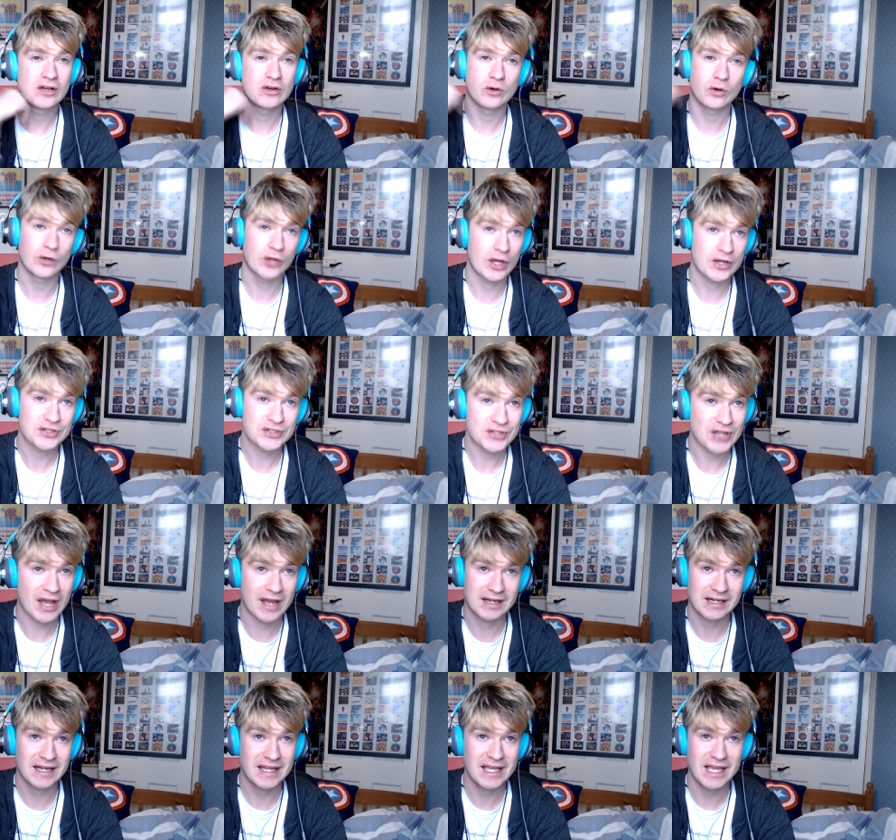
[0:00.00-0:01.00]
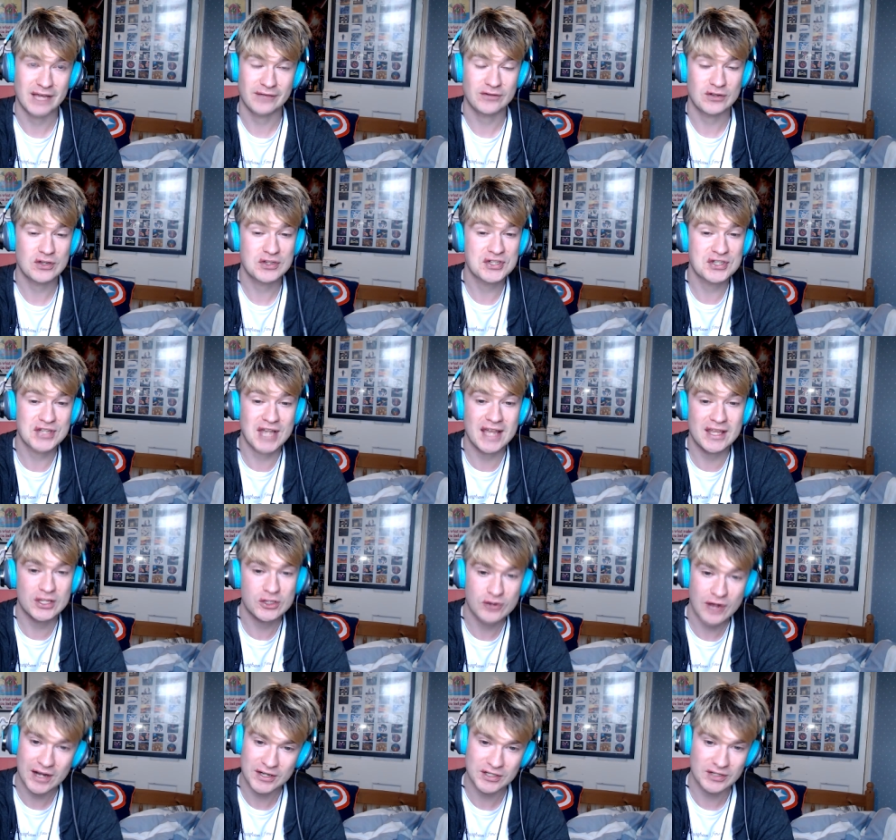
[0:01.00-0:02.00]
Although certainly, if you say the
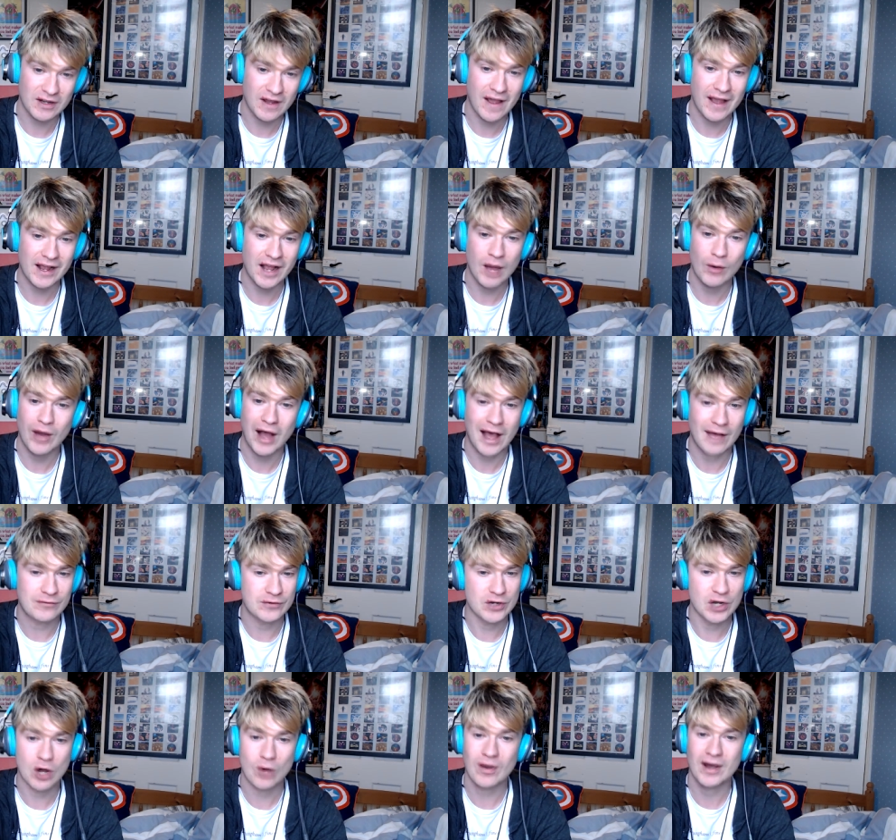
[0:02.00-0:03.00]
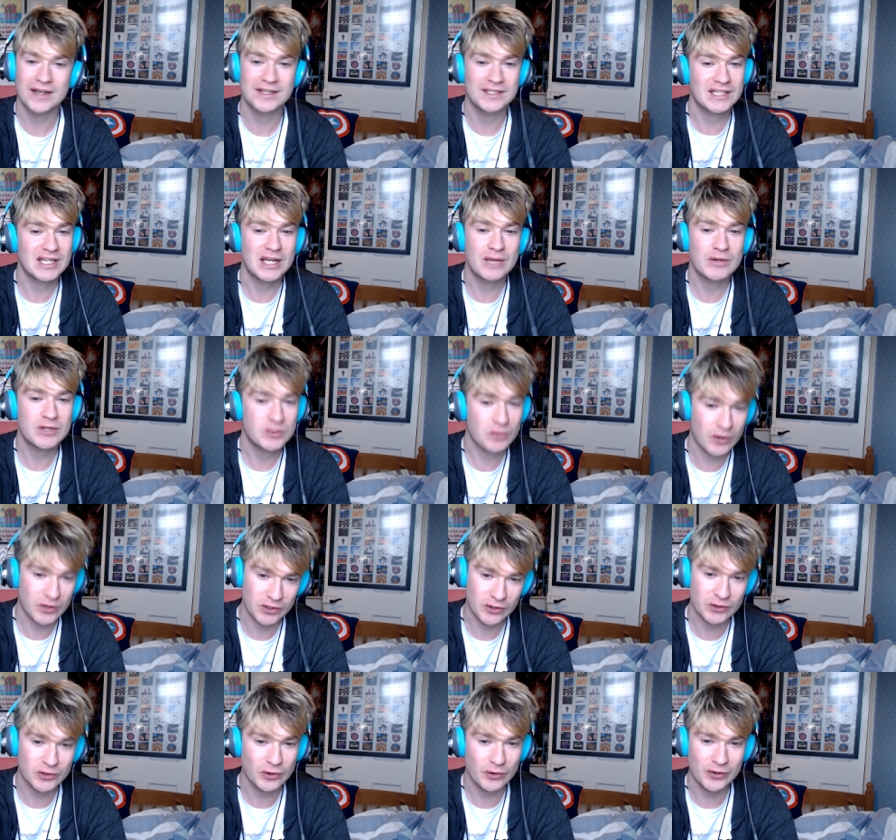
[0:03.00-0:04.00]
tracks you like, I will have no idea which one
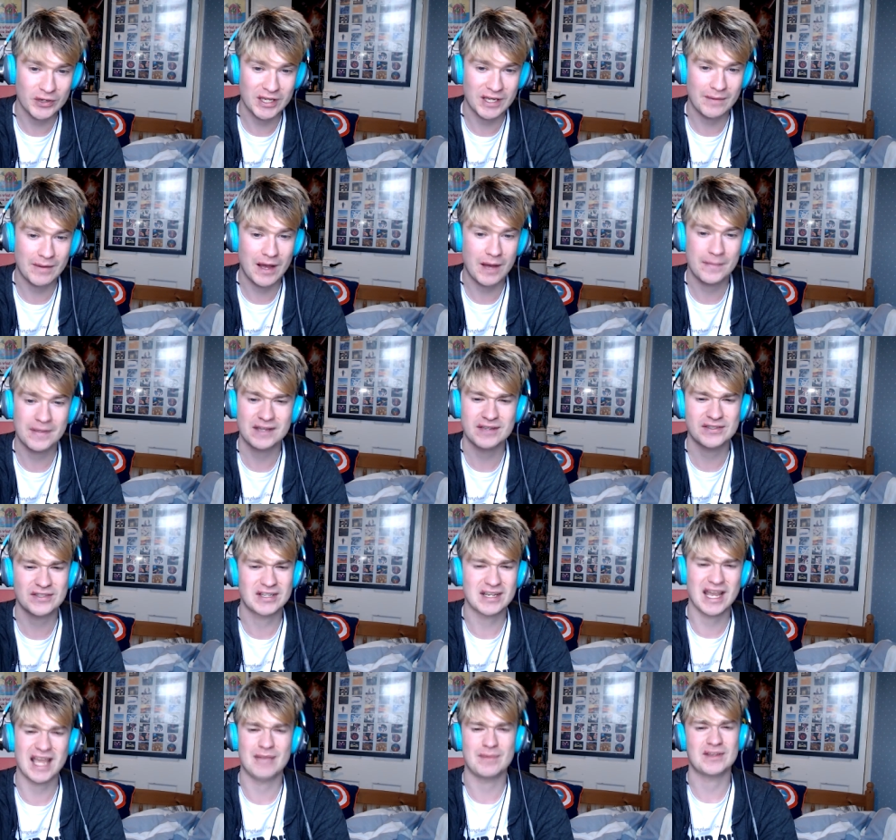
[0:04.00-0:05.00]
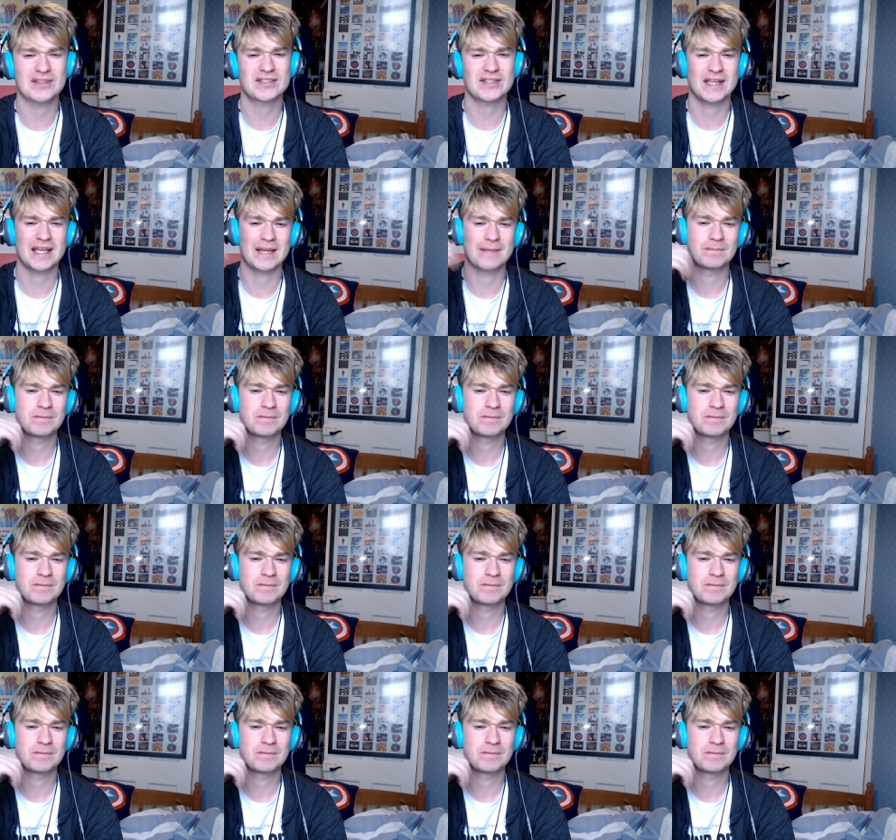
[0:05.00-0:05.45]
you're talking about because the naming scheme,